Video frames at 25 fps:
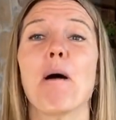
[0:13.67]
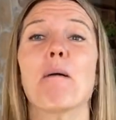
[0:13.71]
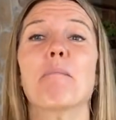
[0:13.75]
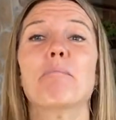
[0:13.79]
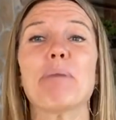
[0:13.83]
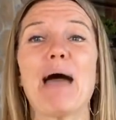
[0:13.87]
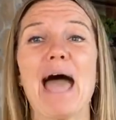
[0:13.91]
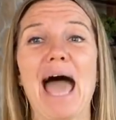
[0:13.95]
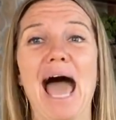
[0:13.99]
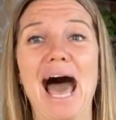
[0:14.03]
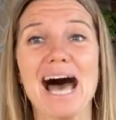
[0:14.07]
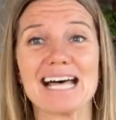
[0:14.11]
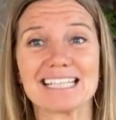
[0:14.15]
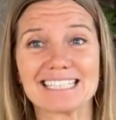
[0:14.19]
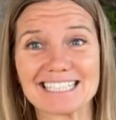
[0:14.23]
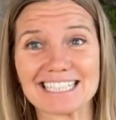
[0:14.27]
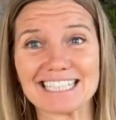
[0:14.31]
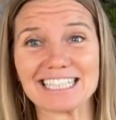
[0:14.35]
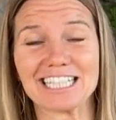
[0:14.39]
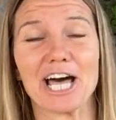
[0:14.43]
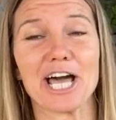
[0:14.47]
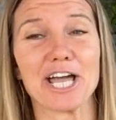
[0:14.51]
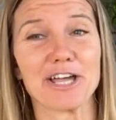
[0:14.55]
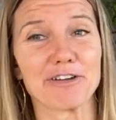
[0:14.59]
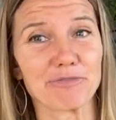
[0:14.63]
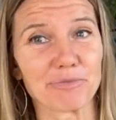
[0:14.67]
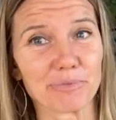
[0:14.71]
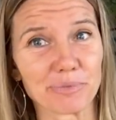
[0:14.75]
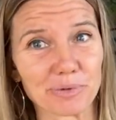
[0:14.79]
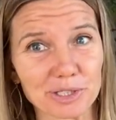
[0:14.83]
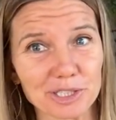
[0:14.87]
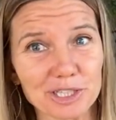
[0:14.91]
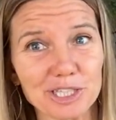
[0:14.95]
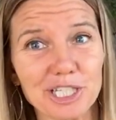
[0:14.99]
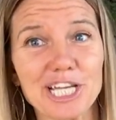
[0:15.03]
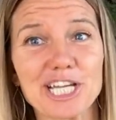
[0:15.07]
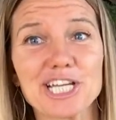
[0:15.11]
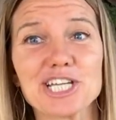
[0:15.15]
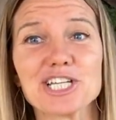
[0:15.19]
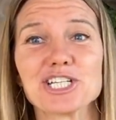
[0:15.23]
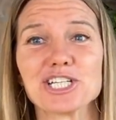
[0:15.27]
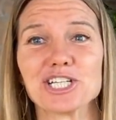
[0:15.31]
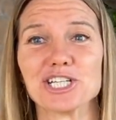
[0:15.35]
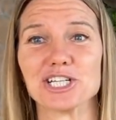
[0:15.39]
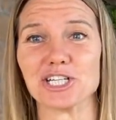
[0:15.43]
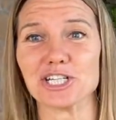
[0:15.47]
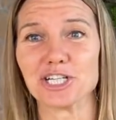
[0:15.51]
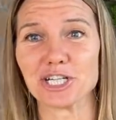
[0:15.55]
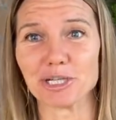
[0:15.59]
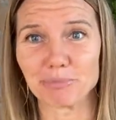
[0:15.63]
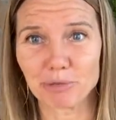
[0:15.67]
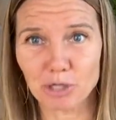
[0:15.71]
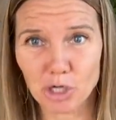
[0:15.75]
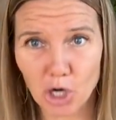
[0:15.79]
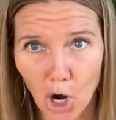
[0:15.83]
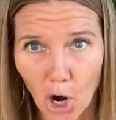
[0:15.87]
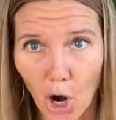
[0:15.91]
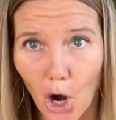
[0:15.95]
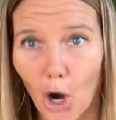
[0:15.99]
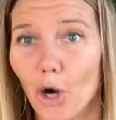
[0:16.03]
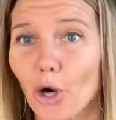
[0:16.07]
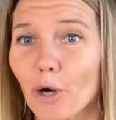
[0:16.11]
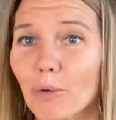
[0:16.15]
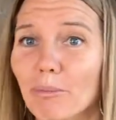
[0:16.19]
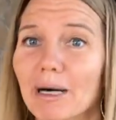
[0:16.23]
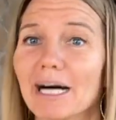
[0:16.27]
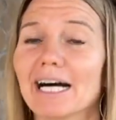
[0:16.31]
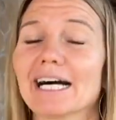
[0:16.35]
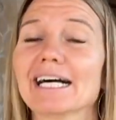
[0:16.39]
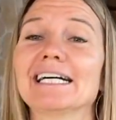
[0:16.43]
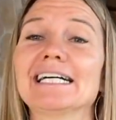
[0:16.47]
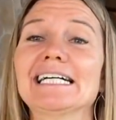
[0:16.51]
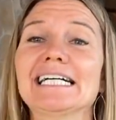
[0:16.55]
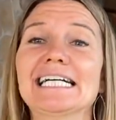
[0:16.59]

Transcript: past life relationship karma